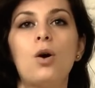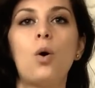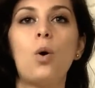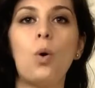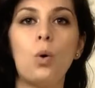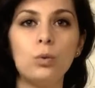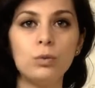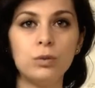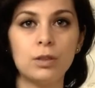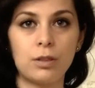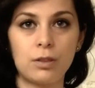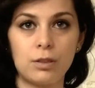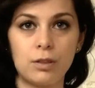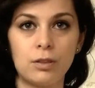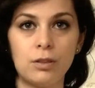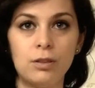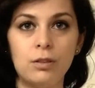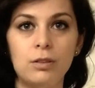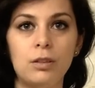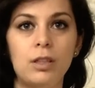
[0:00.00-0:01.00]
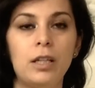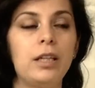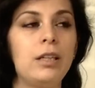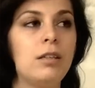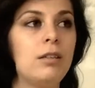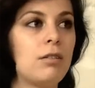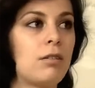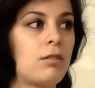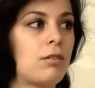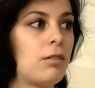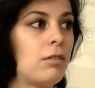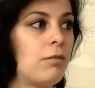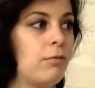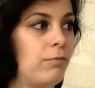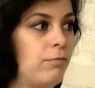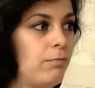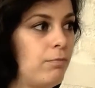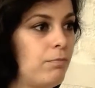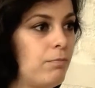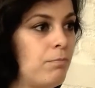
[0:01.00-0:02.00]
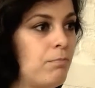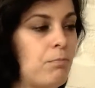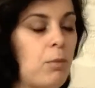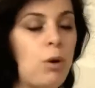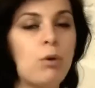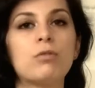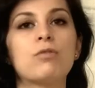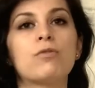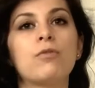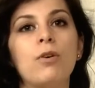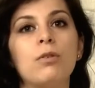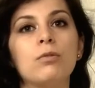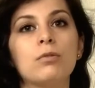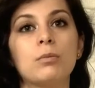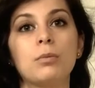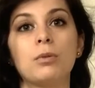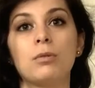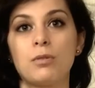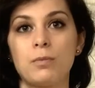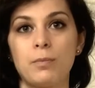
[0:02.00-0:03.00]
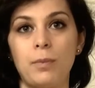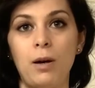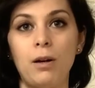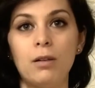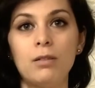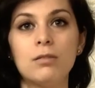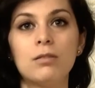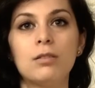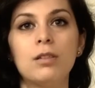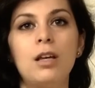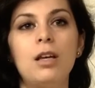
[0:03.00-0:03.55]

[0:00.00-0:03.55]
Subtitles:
hold her in her most vulnerable spot,